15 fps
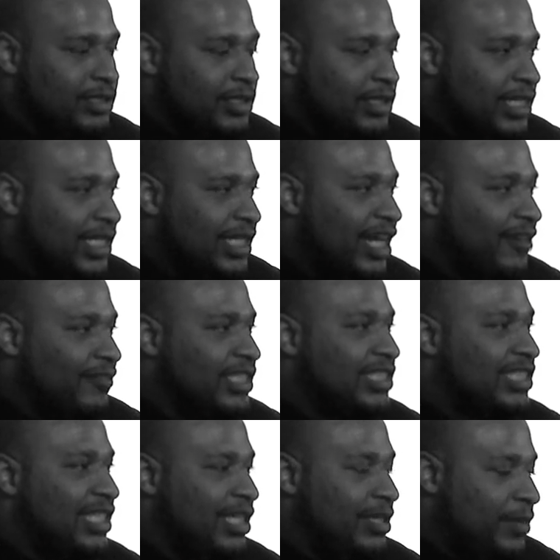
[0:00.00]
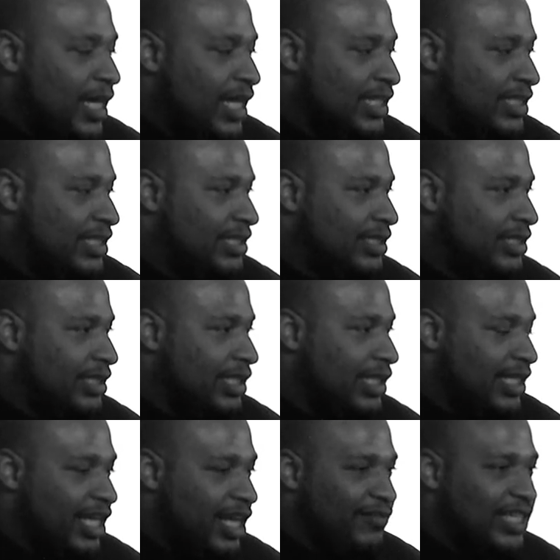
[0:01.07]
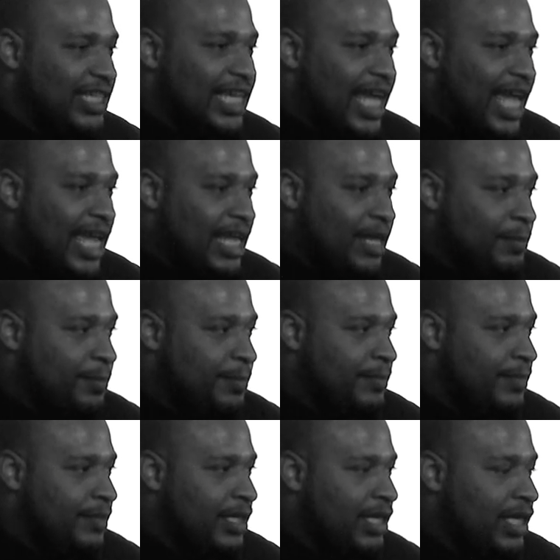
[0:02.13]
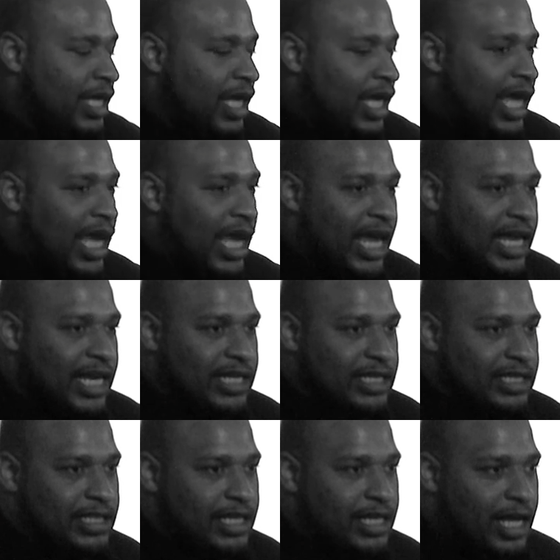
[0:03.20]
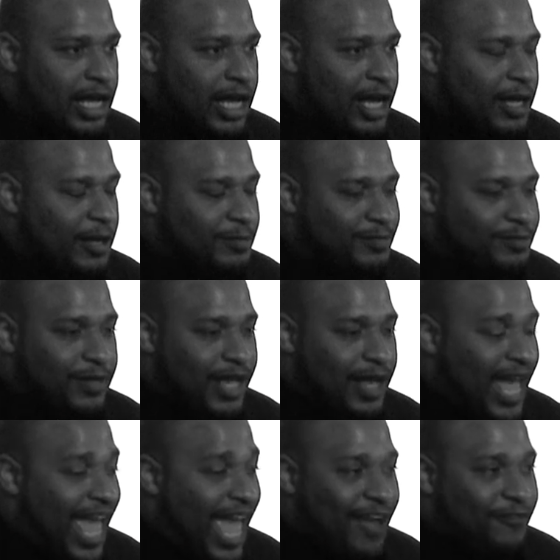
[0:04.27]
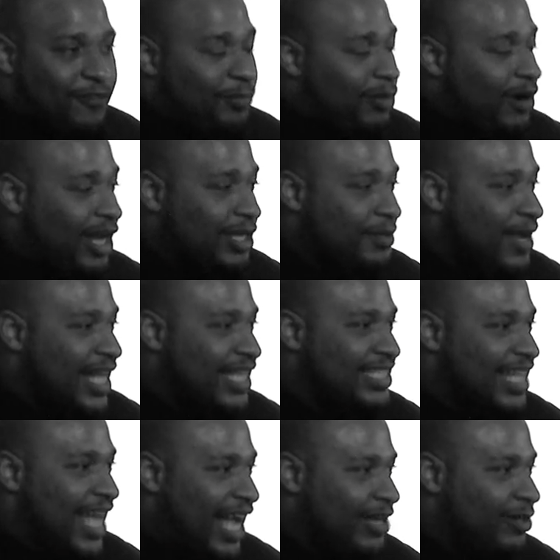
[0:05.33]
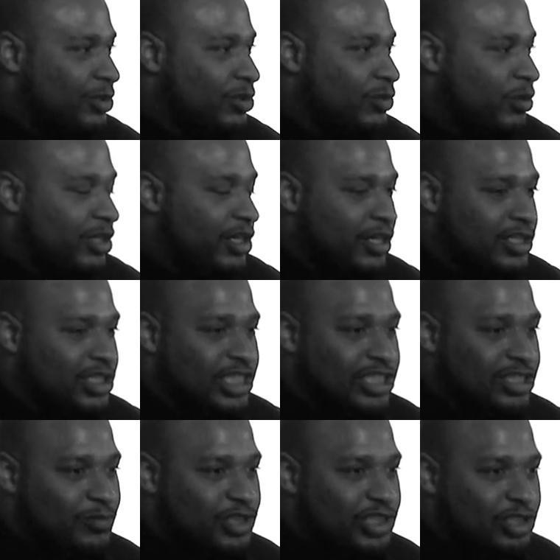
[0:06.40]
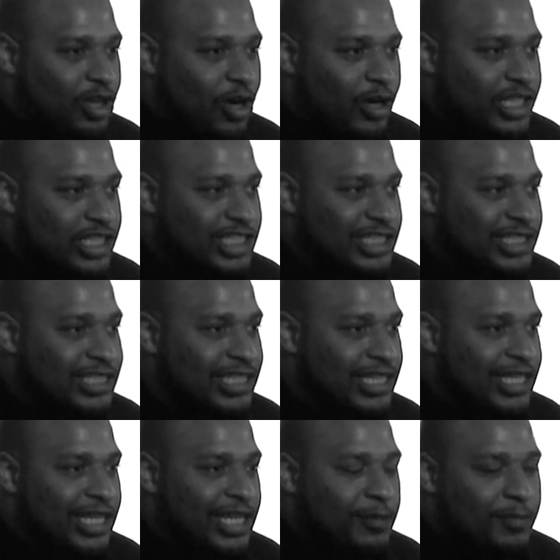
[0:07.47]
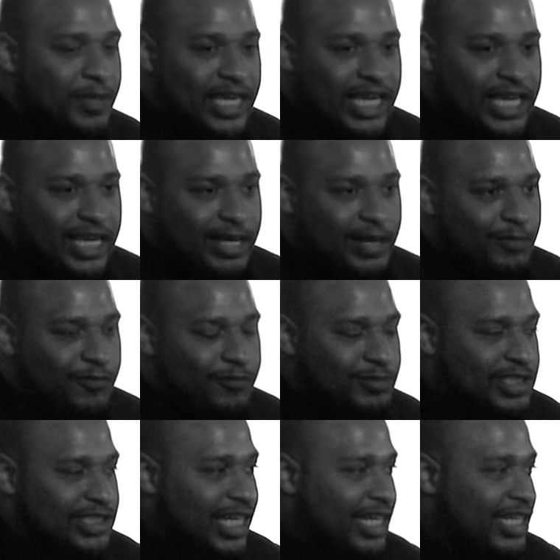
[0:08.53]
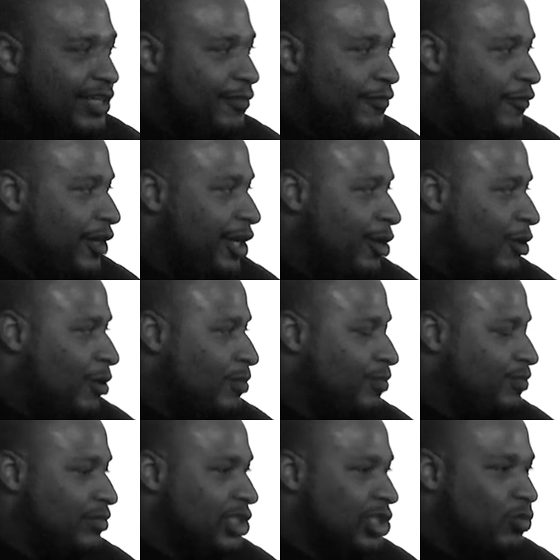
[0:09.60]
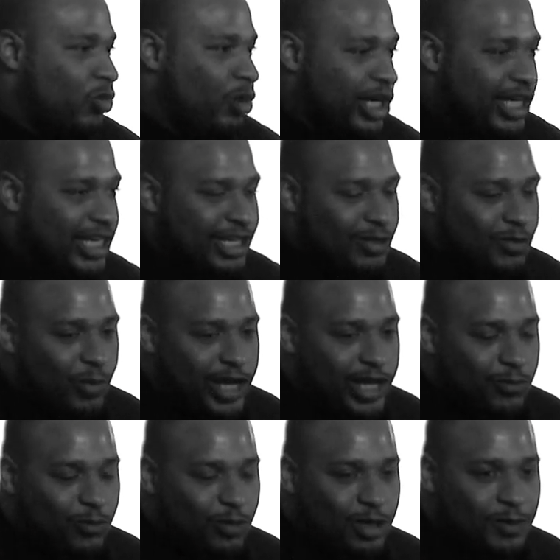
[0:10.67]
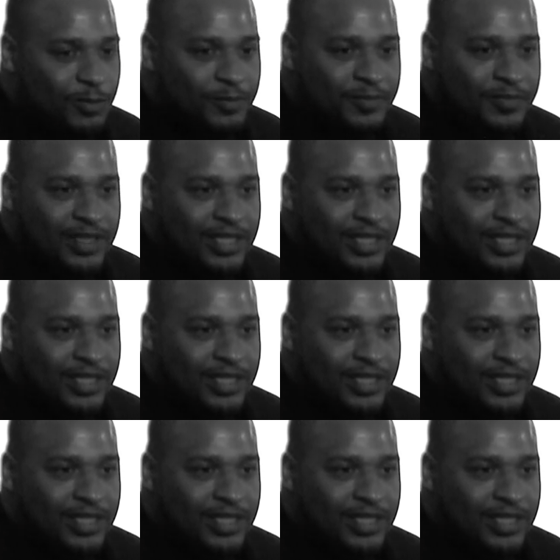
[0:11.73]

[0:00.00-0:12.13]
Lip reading: He loved his teammates. He loved the game. And half of probably my tackles were just a result of just me and him from studying film, just working in the weight room.